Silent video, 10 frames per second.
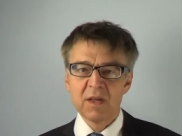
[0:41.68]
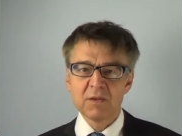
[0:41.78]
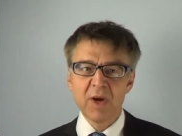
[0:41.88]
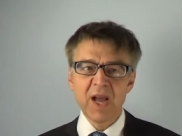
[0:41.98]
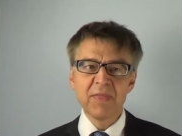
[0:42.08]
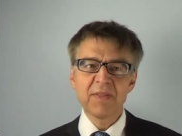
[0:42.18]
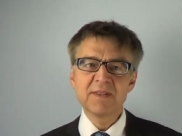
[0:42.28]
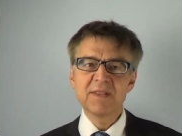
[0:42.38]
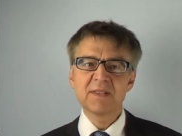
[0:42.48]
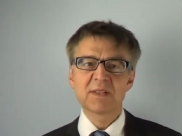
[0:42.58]
To
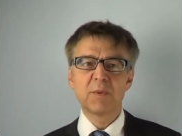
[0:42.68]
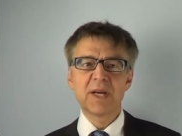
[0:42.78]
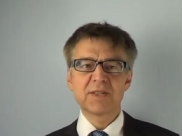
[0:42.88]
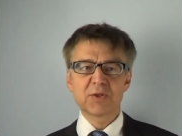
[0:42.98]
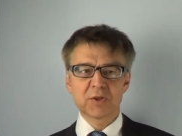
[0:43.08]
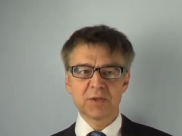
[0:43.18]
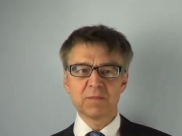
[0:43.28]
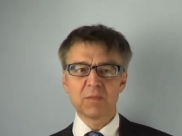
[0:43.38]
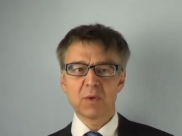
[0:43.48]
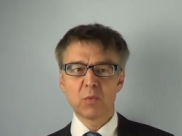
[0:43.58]
answer this
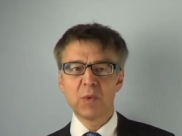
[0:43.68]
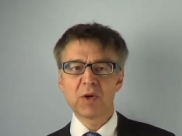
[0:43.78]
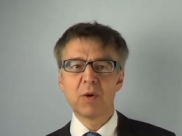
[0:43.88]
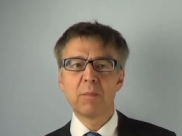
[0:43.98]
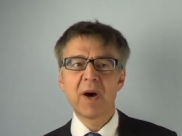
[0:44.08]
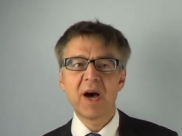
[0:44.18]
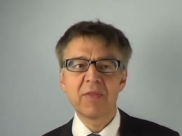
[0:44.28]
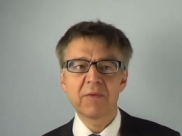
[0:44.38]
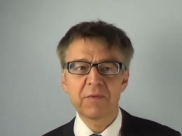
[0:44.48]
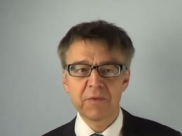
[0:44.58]
question, we will
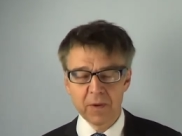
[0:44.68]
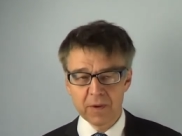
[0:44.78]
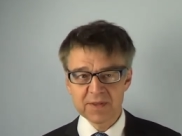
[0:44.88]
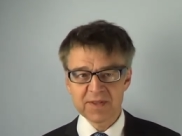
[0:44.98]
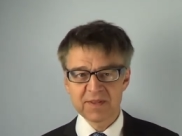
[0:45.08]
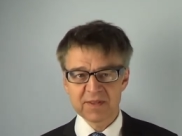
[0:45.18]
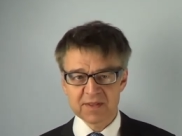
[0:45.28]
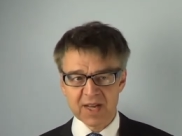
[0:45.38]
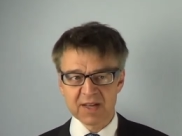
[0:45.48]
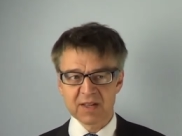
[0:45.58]
combine the first and the
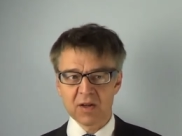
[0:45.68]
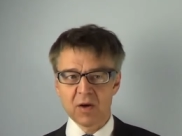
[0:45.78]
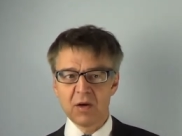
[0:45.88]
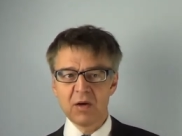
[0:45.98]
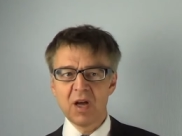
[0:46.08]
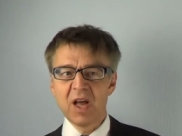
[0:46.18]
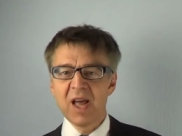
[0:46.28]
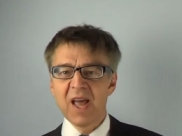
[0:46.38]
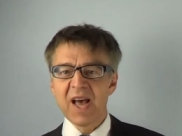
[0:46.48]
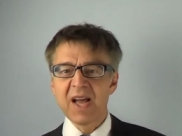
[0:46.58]
second law
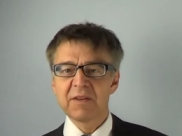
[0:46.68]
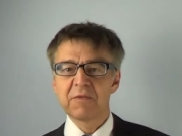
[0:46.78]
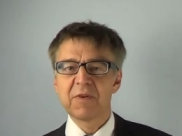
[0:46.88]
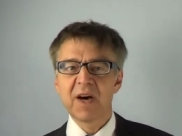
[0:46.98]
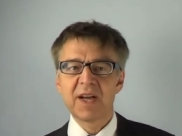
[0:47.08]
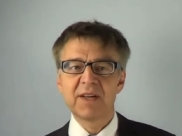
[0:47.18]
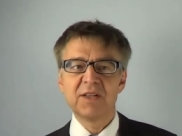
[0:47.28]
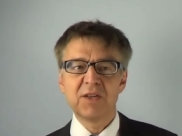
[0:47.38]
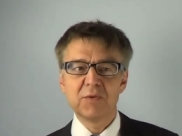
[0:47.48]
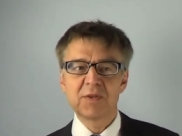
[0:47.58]
and define
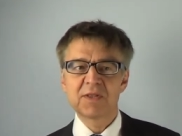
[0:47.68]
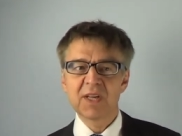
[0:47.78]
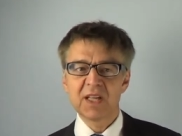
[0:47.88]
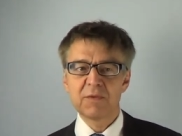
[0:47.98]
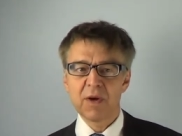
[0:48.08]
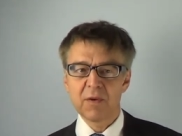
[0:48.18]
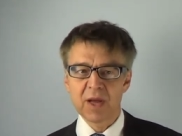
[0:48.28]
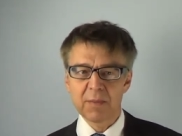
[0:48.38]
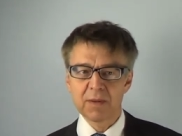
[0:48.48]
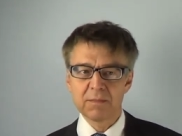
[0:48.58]
a new state
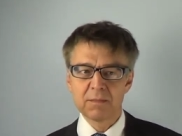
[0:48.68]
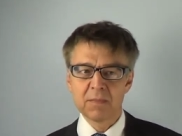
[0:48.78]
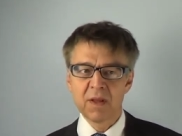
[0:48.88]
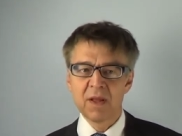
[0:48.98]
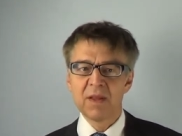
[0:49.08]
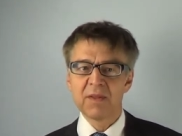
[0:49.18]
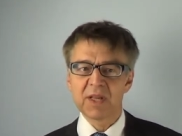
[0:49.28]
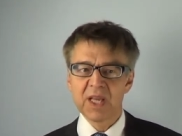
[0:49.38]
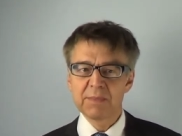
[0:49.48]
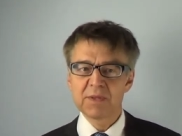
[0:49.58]
variable, the
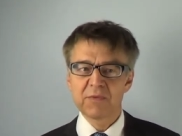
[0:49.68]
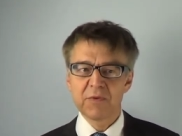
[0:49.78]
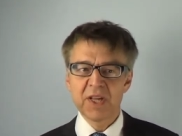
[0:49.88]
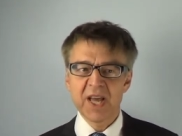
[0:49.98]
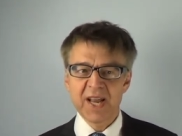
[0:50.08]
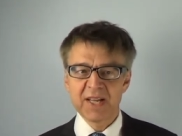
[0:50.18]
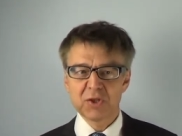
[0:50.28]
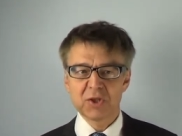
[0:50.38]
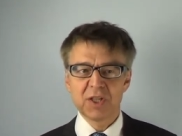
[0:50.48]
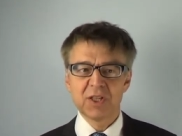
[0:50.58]
Gibbs free
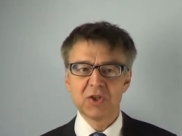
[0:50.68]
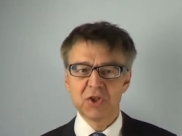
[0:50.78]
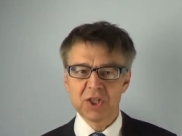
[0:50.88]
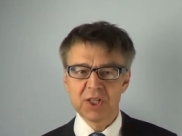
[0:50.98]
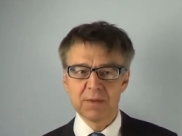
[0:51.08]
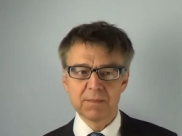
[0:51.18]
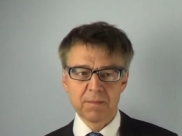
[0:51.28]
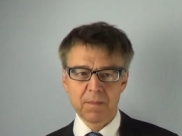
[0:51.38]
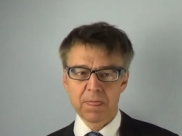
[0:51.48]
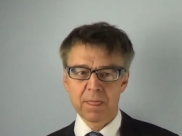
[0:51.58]
energy G.
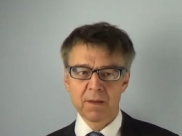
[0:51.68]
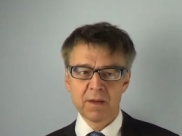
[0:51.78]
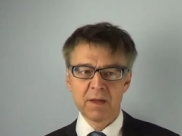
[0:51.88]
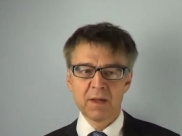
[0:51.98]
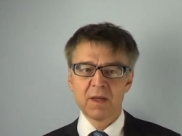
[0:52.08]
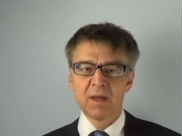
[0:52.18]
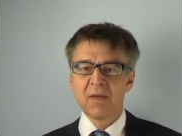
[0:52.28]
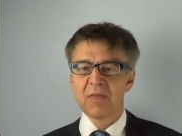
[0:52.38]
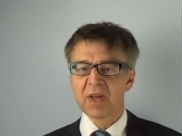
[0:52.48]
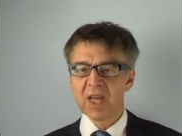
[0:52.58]

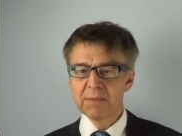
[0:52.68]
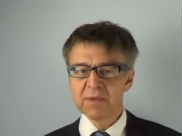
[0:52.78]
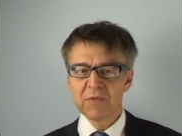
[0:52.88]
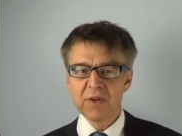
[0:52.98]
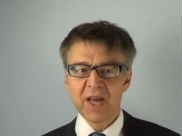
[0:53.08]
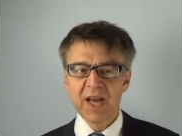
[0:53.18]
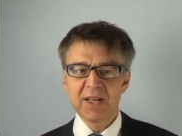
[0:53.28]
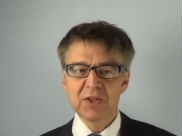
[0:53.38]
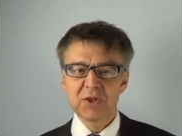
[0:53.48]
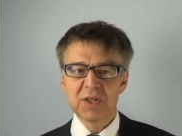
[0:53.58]
The Gibbs free
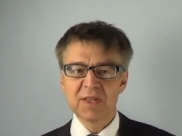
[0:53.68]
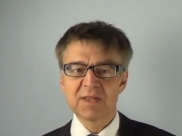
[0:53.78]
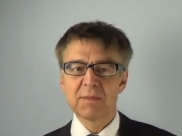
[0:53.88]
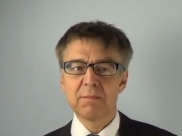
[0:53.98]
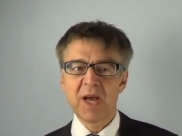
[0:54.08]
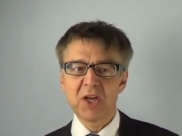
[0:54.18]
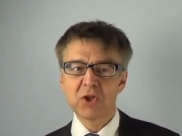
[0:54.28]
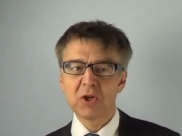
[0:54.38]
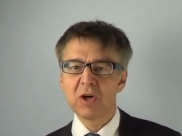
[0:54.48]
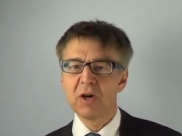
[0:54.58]
energy is a
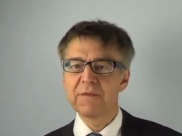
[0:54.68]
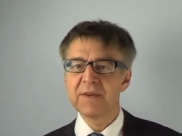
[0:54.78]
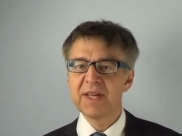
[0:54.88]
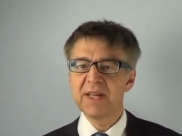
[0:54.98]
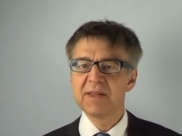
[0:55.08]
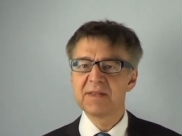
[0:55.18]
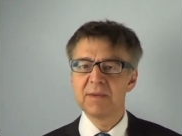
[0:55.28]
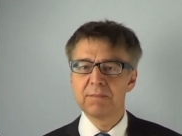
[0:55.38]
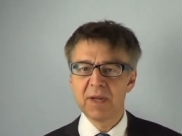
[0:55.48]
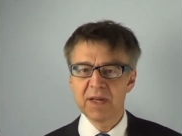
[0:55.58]
measure of
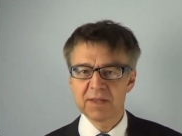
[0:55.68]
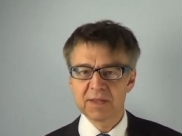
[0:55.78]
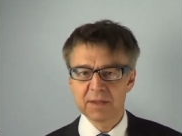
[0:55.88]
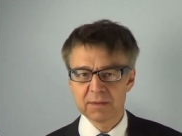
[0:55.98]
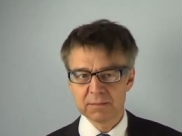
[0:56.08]
instability.